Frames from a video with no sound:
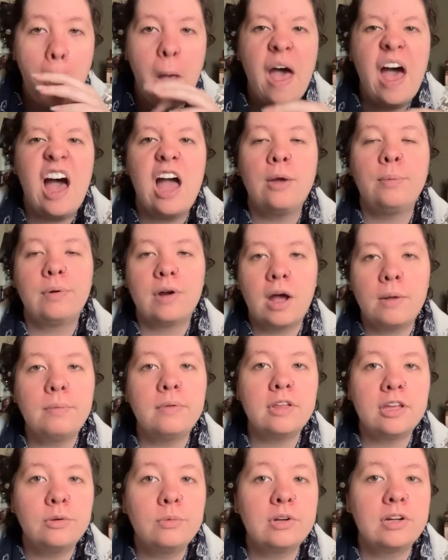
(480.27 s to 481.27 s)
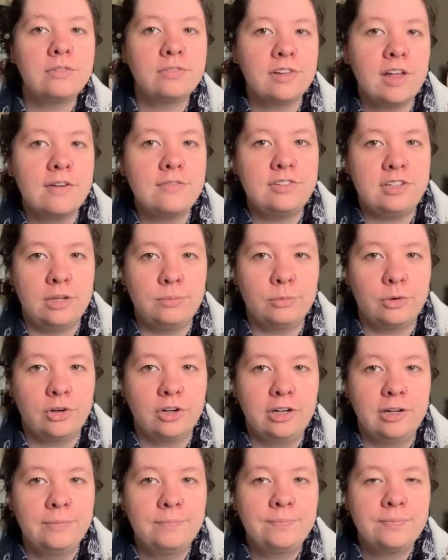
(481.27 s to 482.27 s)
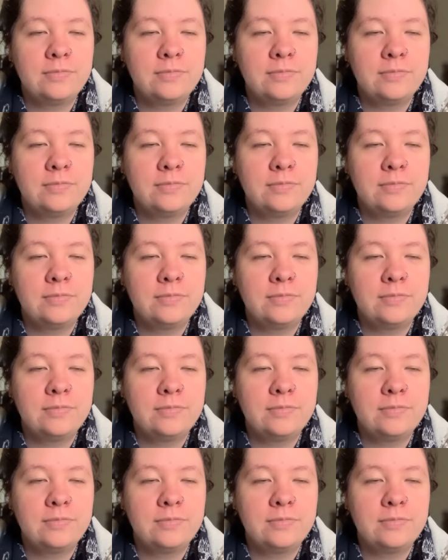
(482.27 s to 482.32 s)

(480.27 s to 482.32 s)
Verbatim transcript: I probably would have loved it more.